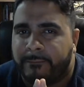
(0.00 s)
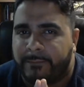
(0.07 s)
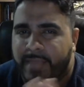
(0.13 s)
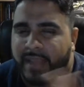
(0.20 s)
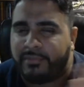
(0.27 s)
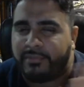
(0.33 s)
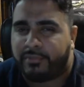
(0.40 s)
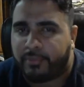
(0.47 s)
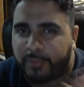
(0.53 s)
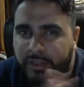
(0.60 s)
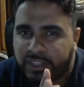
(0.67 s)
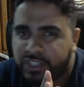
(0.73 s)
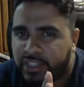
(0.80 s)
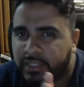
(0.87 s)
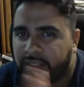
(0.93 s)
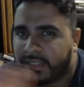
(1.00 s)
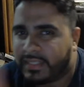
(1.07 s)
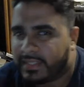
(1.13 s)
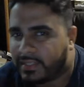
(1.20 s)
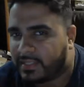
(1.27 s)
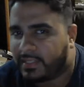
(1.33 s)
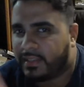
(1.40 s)
That
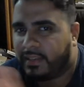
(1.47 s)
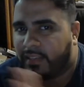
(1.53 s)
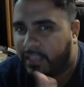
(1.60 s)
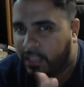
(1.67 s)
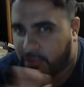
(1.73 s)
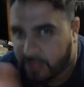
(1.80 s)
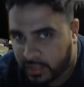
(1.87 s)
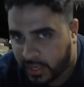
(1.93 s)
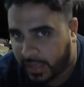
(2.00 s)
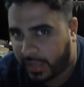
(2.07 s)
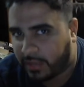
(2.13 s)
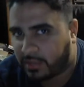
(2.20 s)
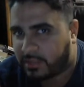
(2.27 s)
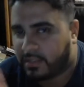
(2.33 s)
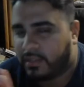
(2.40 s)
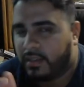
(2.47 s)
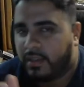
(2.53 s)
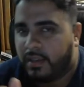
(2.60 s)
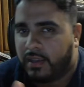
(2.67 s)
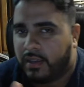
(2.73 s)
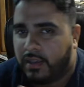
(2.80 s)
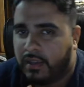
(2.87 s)
frictionless use case
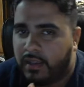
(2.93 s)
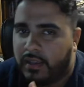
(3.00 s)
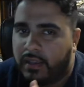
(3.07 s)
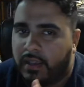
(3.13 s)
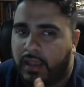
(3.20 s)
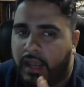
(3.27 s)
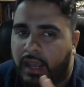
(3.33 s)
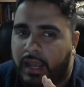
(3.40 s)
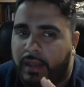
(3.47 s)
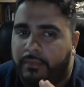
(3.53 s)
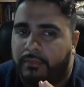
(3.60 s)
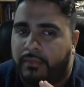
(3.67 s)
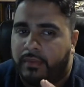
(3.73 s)
goes